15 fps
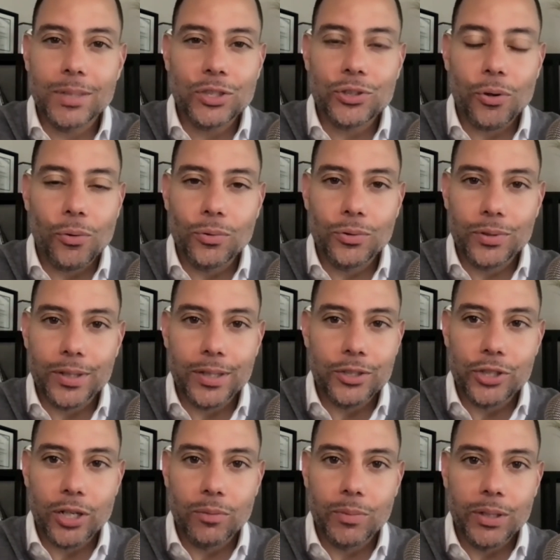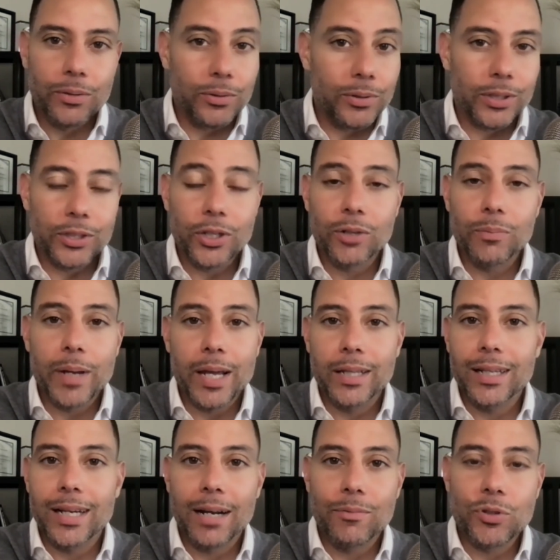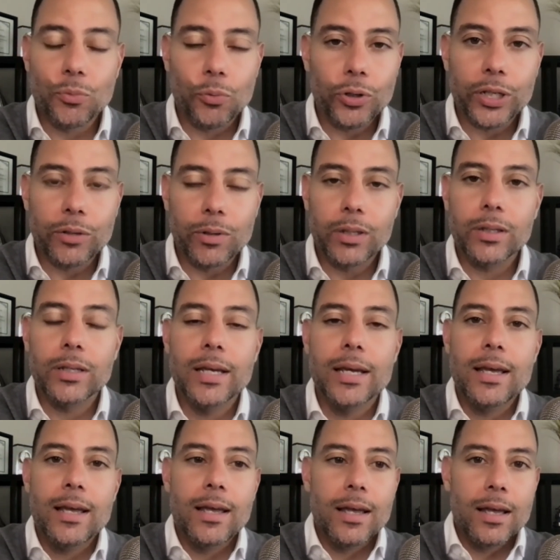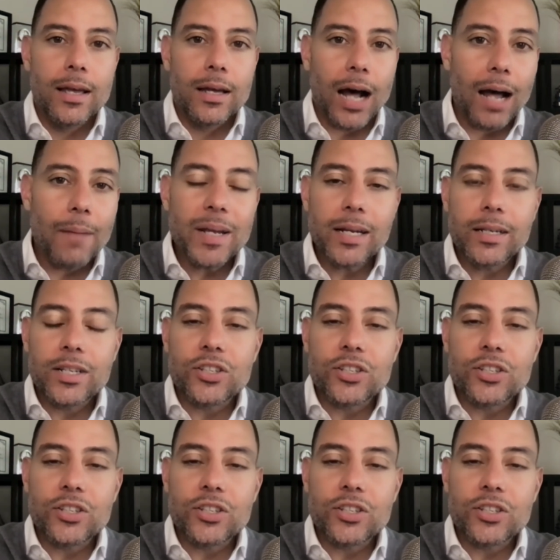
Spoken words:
much older than the gentleman or the young man that I was working with. I